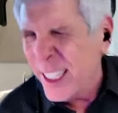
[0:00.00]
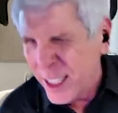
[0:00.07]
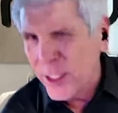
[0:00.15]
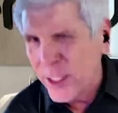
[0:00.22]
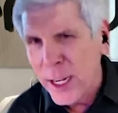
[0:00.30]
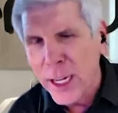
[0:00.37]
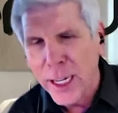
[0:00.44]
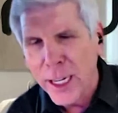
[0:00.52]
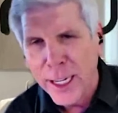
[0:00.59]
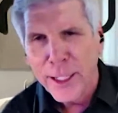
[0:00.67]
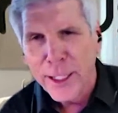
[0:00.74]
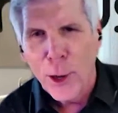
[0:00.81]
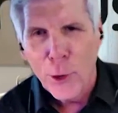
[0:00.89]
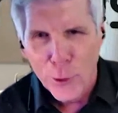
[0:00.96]
I just kind of
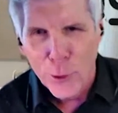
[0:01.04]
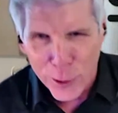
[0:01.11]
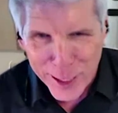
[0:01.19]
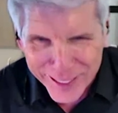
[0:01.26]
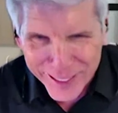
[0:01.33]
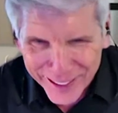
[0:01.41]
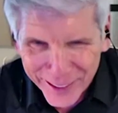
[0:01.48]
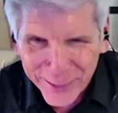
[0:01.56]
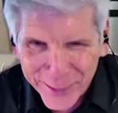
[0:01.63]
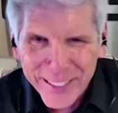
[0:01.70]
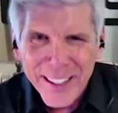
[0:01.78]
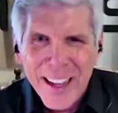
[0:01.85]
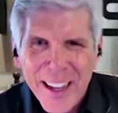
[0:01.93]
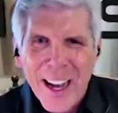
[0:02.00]
like to know for myself.